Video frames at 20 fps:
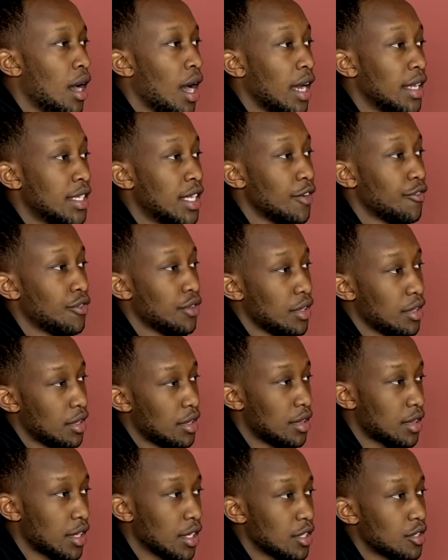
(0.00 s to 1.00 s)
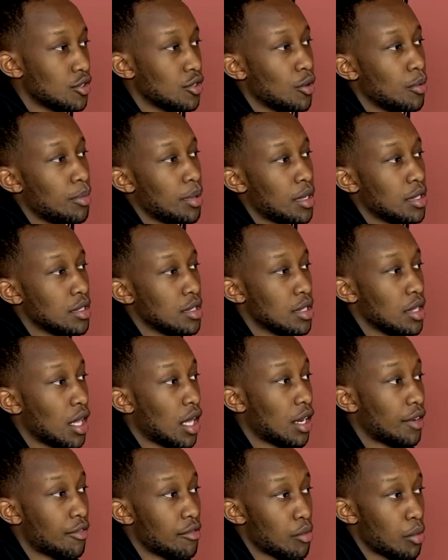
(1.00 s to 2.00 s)
I definitely think so because a lot
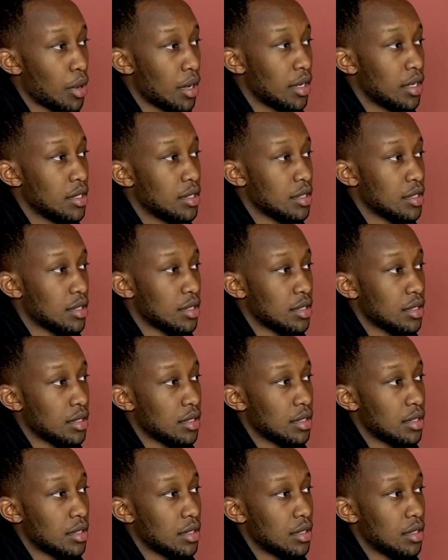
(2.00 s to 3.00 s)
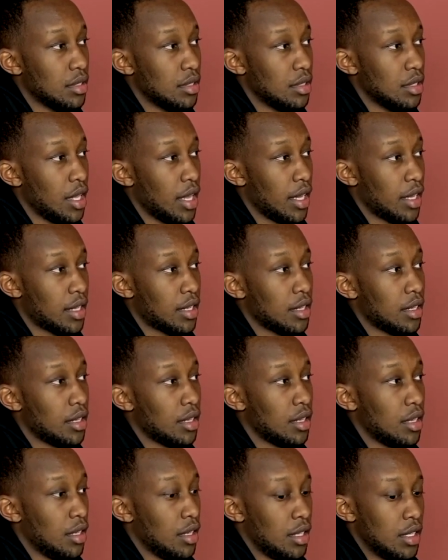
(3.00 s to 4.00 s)
of awareness, like
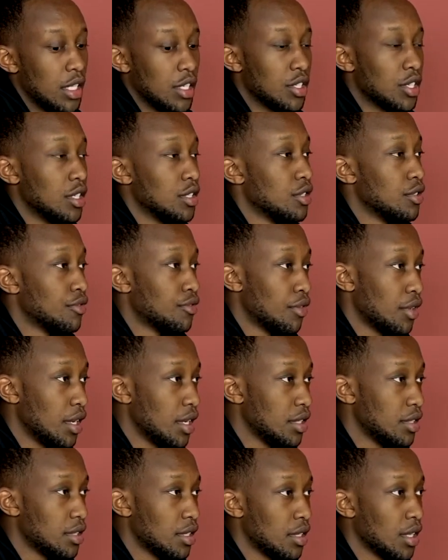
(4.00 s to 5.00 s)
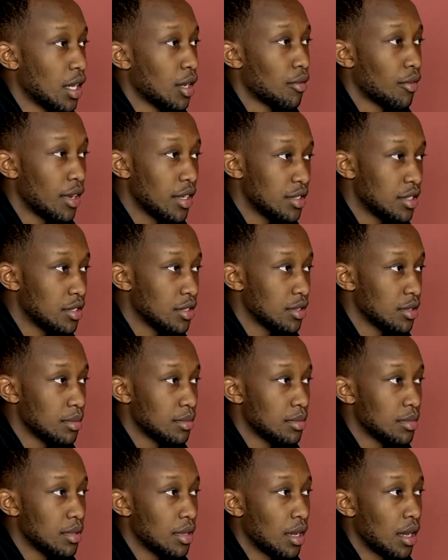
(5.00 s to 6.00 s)
in the sense of race and like racism,
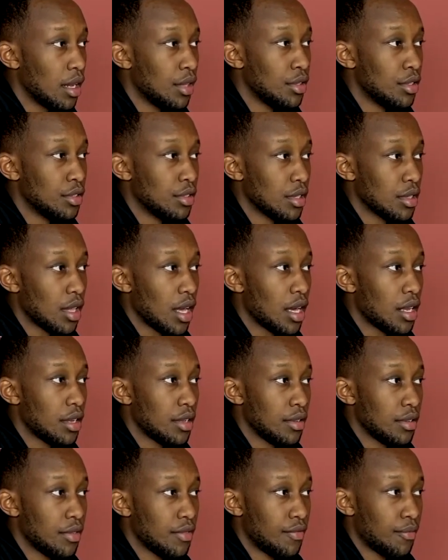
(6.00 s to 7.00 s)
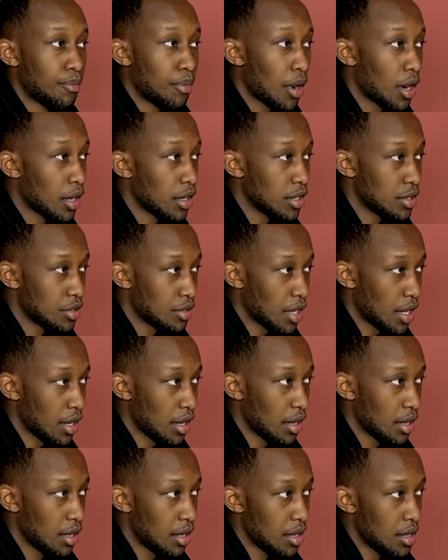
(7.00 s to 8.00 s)
there's a lot of progress
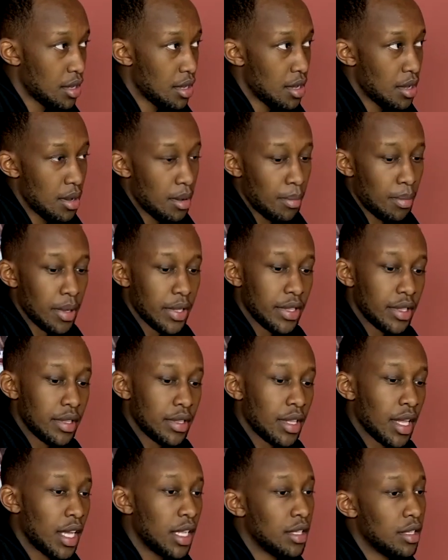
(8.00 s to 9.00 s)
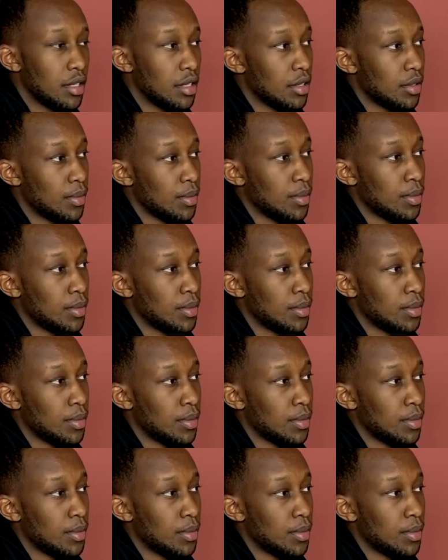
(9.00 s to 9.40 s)
there. Mm-hmm. But then